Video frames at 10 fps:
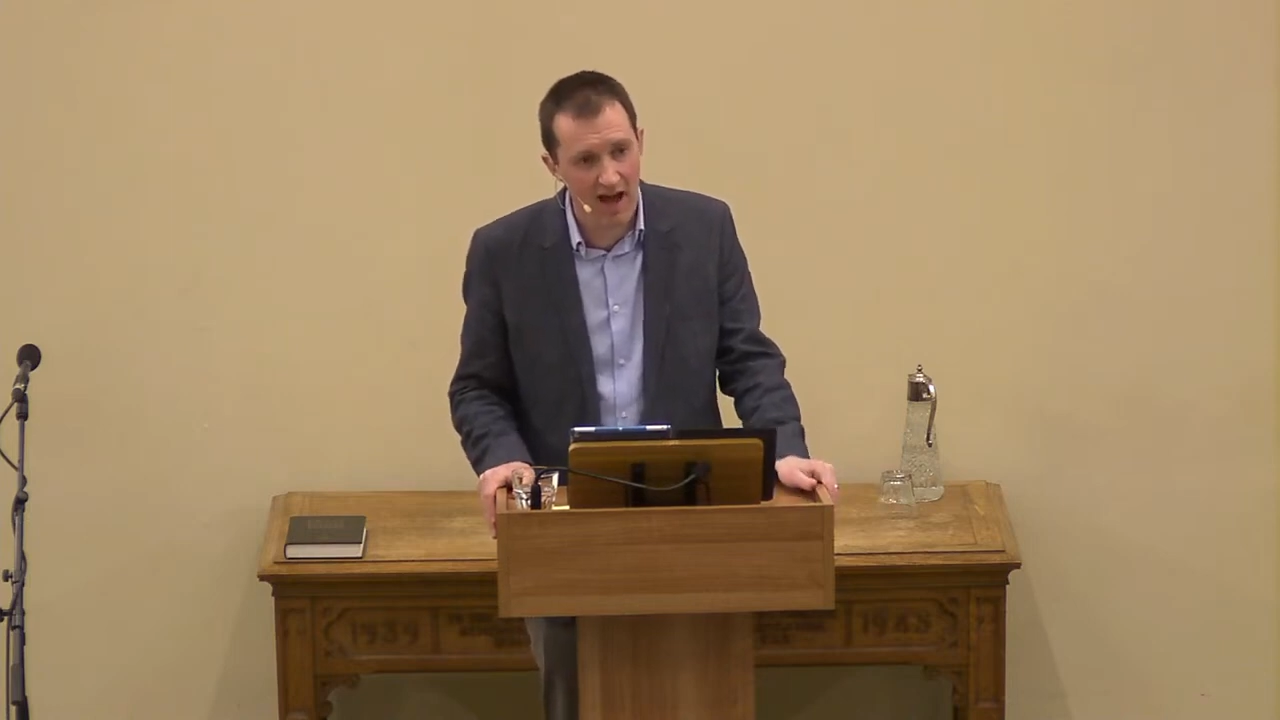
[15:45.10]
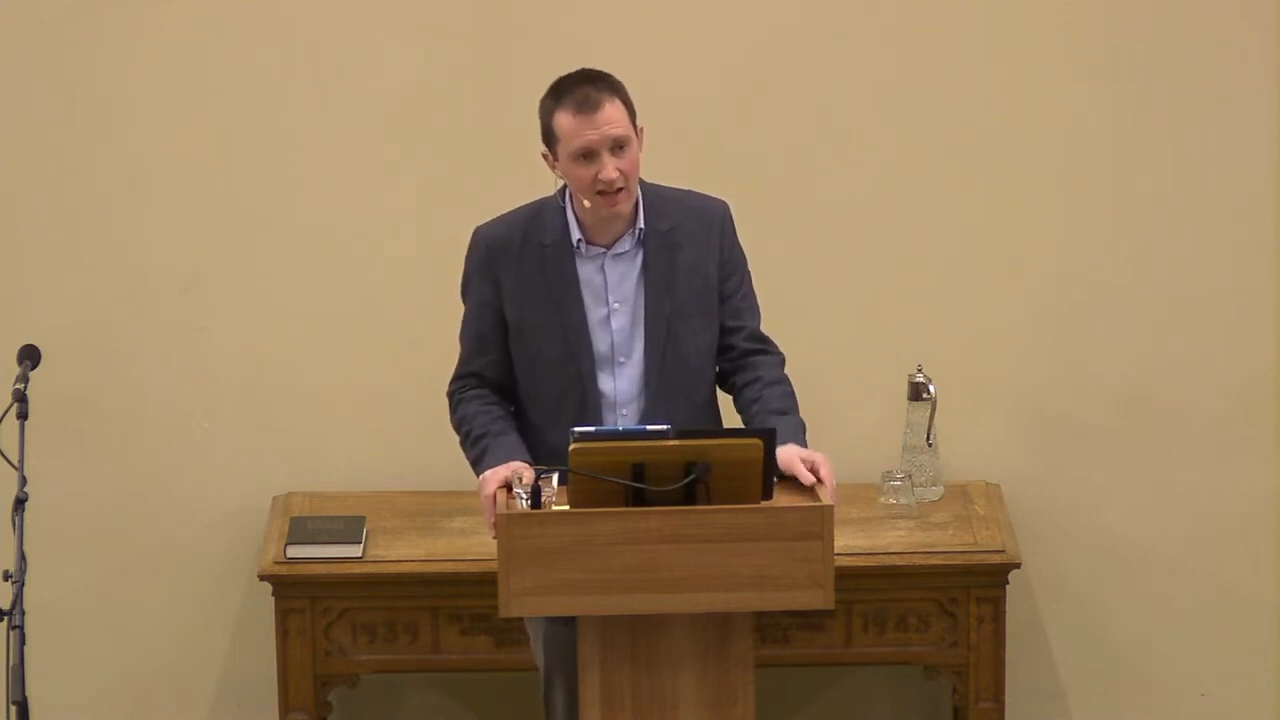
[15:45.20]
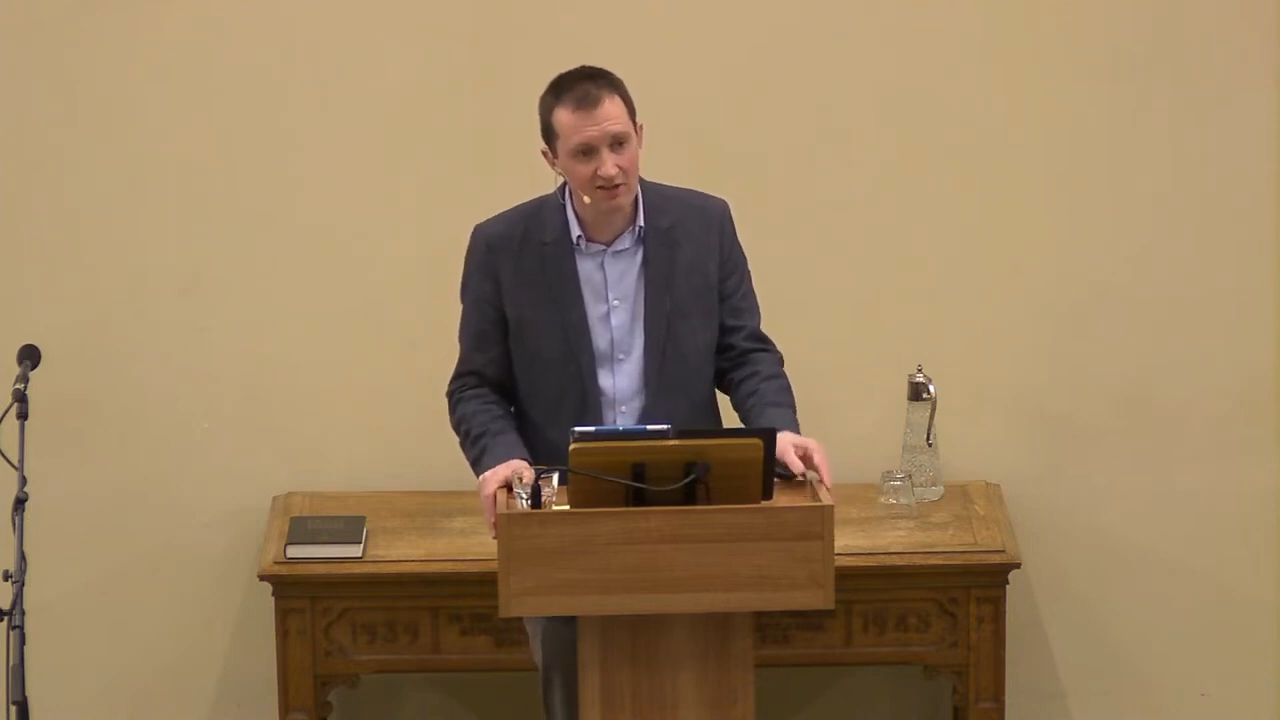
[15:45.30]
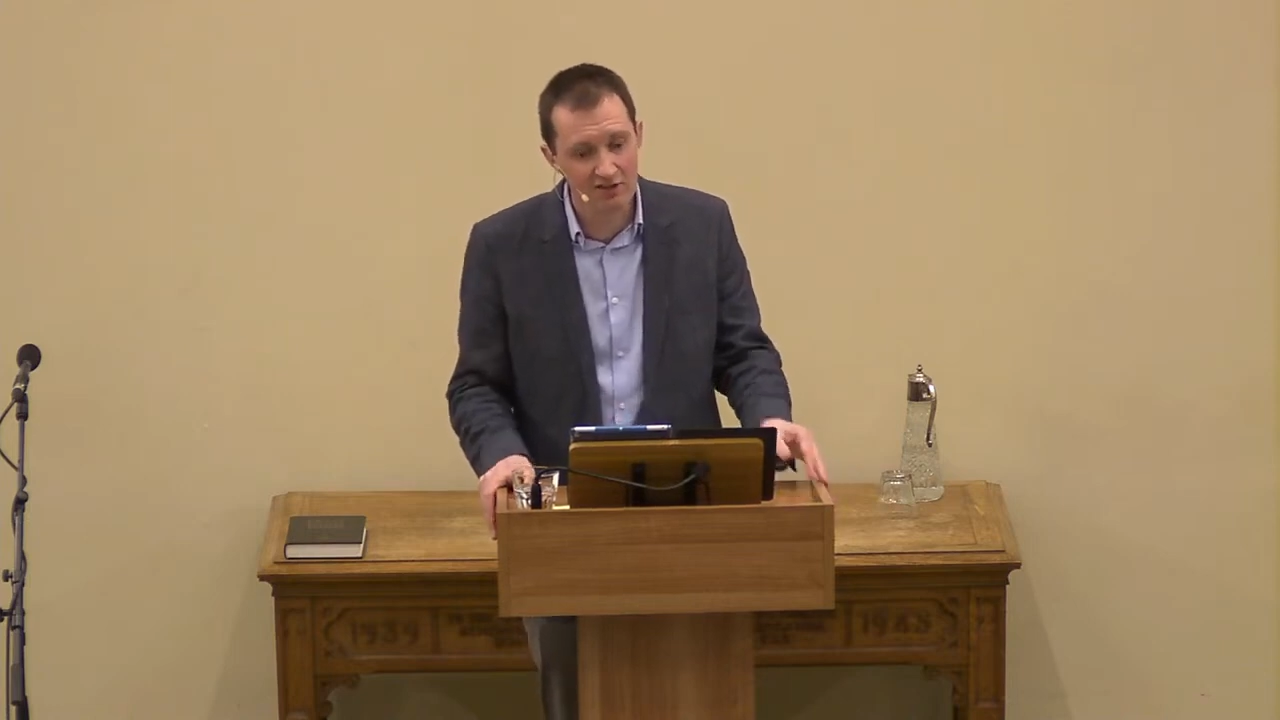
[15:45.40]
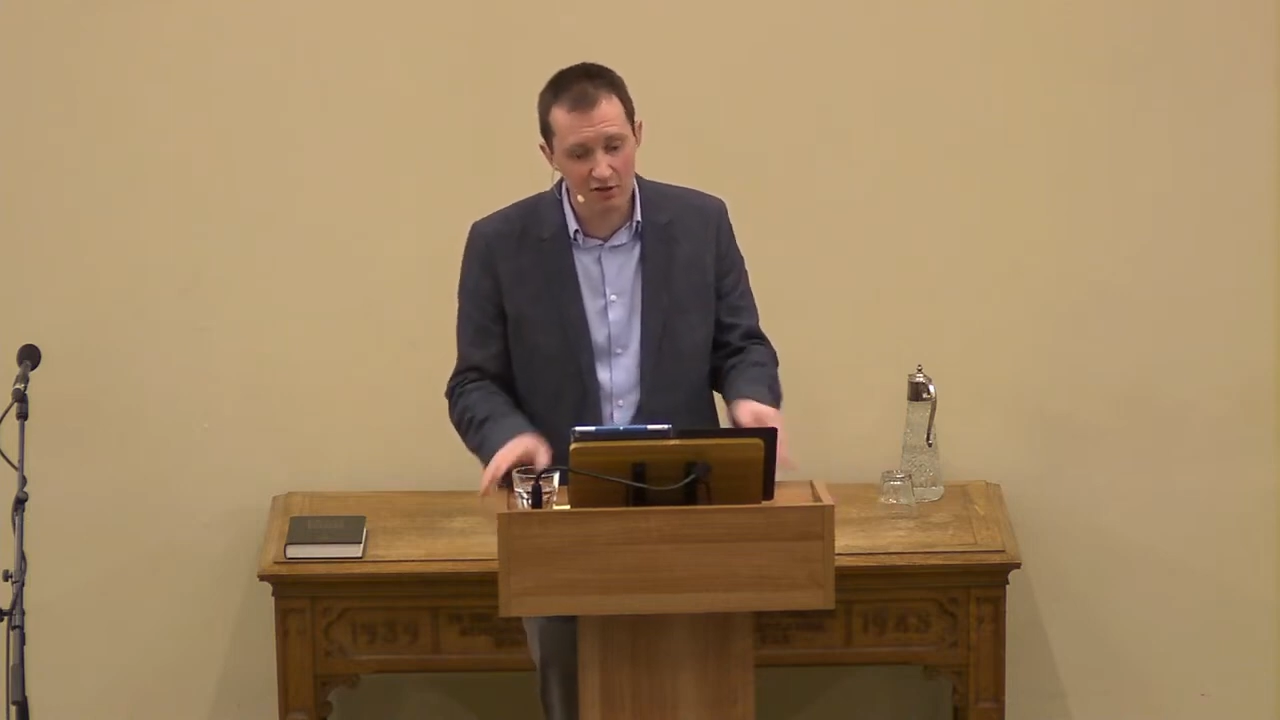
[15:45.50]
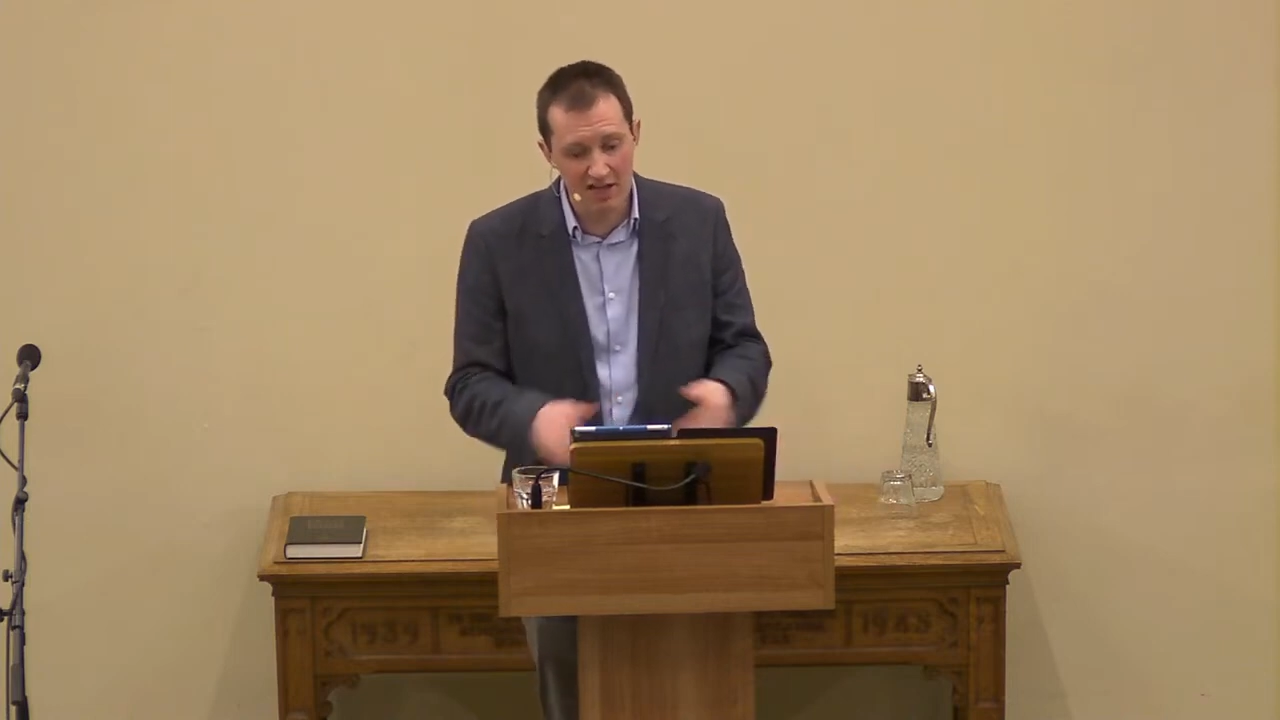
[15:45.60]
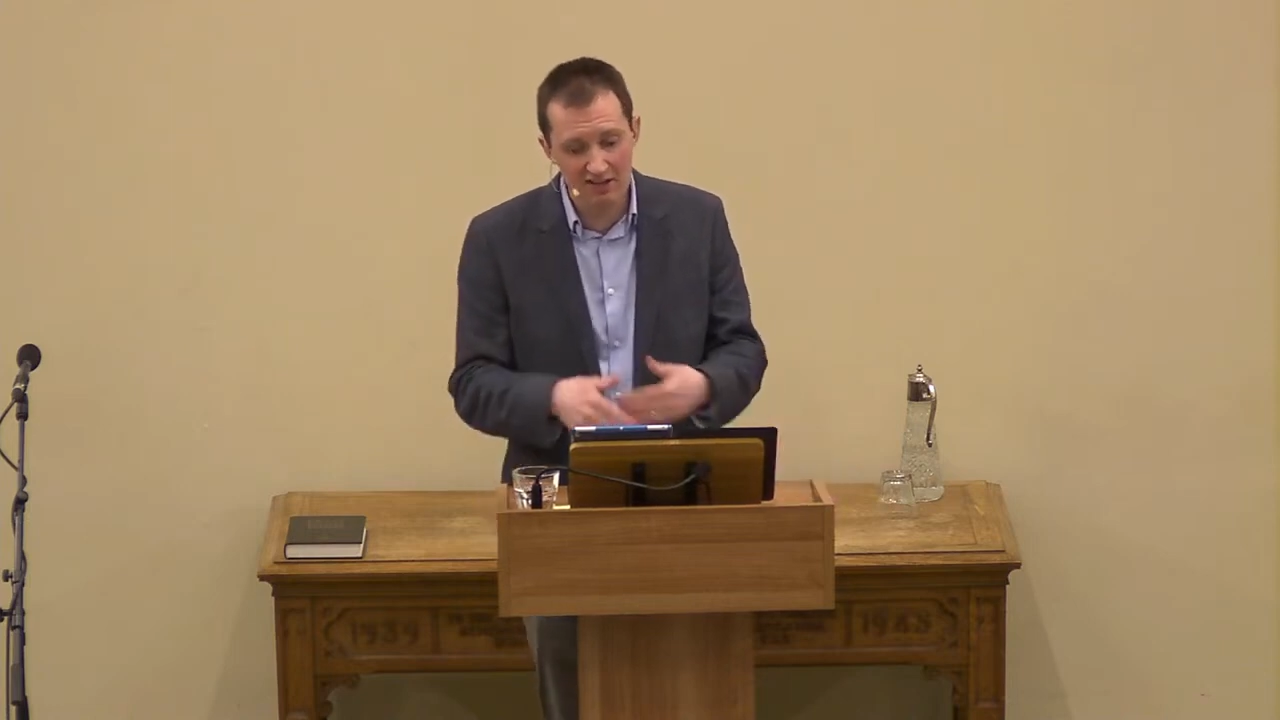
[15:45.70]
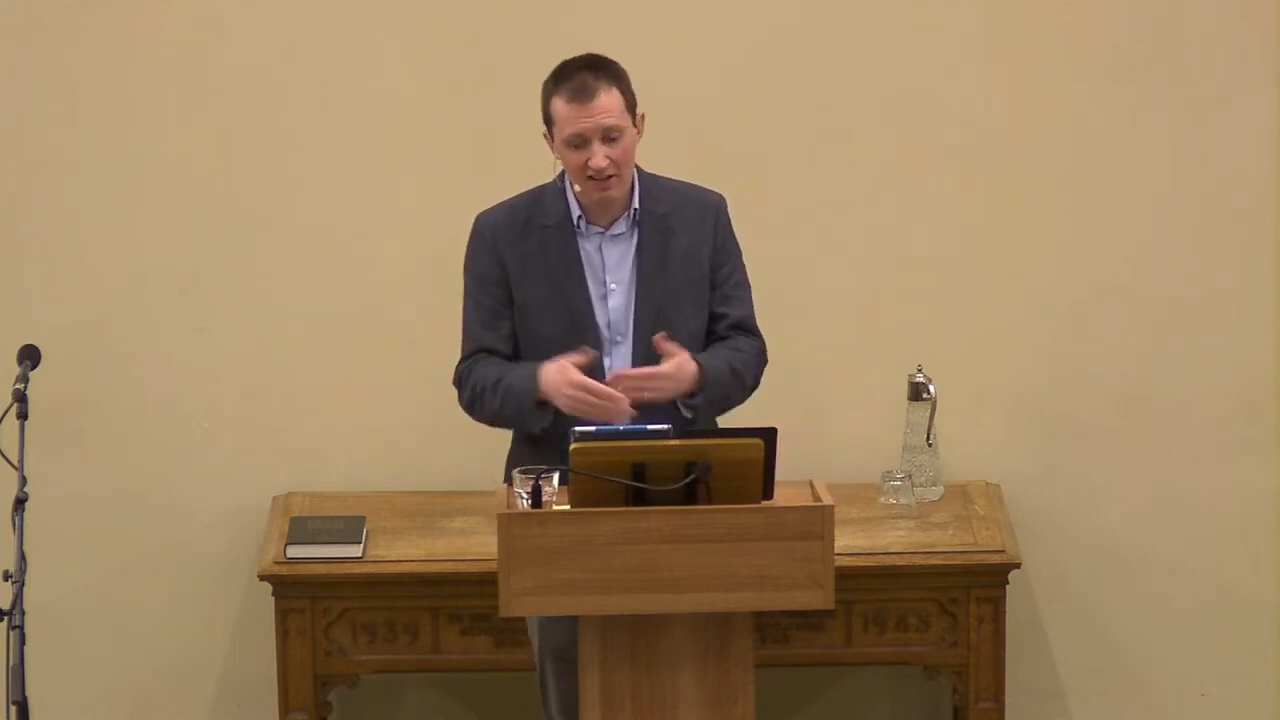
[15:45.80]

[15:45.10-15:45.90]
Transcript: And so he